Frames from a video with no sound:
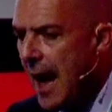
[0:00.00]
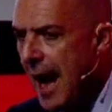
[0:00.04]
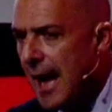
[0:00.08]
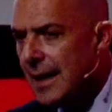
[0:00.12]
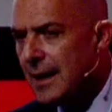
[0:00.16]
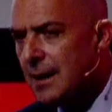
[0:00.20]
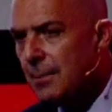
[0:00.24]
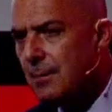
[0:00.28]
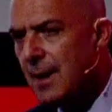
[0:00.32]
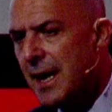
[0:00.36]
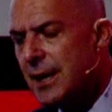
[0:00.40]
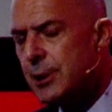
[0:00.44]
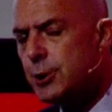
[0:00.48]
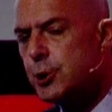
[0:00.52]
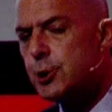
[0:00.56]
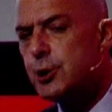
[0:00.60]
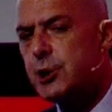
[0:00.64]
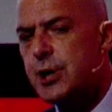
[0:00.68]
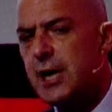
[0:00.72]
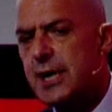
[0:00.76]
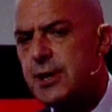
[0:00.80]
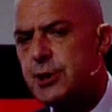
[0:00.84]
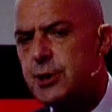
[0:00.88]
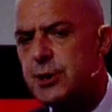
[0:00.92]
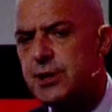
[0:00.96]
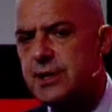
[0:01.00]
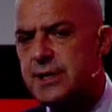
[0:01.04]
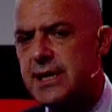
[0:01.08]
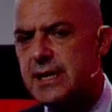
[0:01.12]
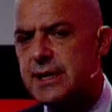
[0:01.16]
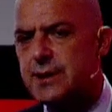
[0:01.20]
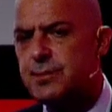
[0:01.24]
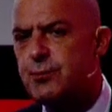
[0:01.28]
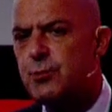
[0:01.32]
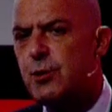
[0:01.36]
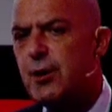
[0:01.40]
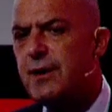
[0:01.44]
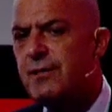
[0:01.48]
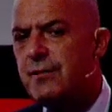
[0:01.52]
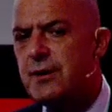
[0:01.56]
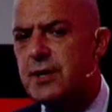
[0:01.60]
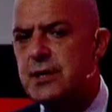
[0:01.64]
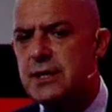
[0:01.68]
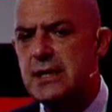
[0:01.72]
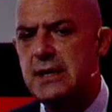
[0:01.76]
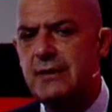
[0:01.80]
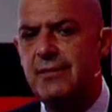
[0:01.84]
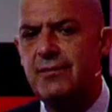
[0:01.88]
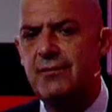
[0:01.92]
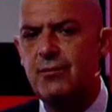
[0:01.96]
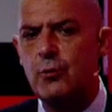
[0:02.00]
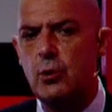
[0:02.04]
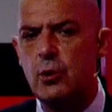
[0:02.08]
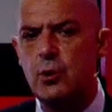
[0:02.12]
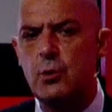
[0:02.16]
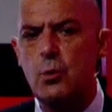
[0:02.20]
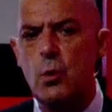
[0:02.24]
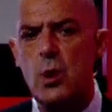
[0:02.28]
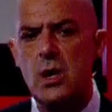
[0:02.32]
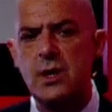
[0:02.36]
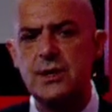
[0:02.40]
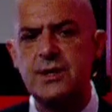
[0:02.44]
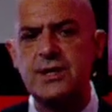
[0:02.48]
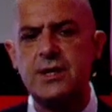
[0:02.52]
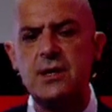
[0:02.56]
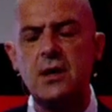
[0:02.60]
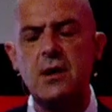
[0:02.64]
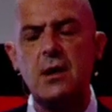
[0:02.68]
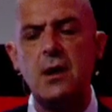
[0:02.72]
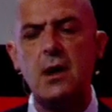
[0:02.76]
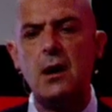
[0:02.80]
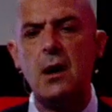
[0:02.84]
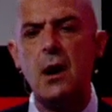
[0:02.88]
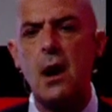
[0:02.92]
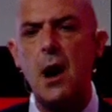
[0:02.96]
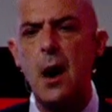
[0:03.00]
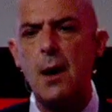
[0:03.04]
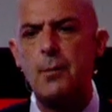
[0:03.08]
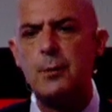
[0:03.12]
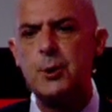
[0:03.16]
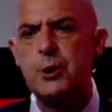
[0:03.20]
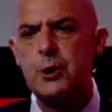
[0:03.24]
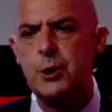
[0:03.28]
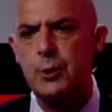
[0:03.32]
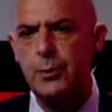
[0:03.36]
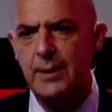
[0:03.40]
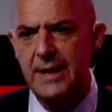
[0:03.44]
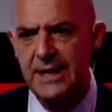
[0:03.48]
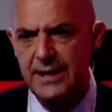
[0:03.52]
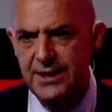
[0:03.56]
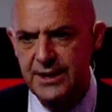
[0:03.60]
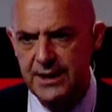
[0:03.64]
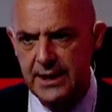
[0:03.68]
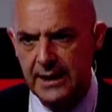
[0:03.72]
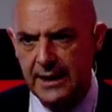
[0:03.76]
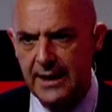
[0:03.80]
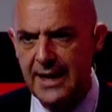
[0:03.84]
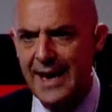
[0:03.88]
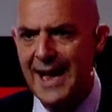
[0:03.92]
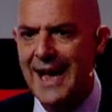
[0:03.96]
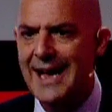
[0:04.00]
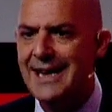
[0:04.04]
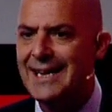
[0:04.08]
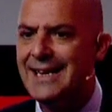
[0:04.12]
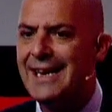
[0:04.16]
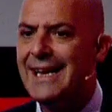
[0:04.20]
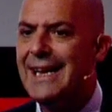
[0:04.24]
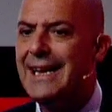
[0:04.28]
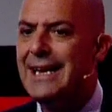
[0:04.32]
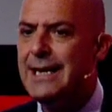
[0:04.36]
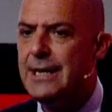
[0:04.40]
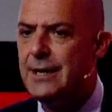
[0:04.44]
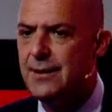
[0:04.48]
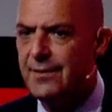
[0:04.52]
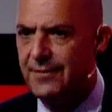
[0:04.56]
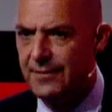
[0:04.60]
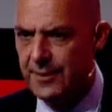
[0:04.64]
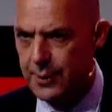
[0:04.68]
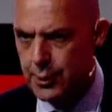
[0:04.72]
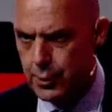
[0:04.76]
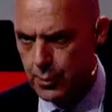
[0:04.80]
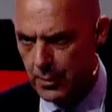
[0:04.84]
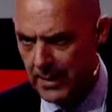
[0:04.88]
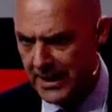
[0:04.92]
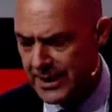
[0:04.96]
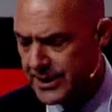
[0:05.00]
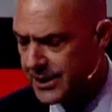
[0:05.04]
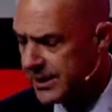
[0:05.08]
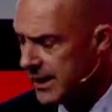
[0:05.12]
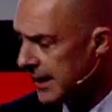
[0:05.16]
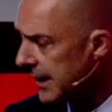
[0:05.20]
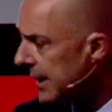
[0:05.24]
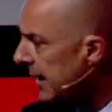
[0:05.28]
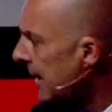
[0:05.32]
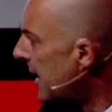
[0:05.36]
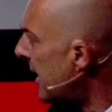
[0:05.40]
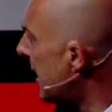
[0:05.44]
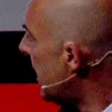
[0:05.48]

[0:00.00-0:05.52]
And the major change is this previously, fraud was opportunistic and individualistic.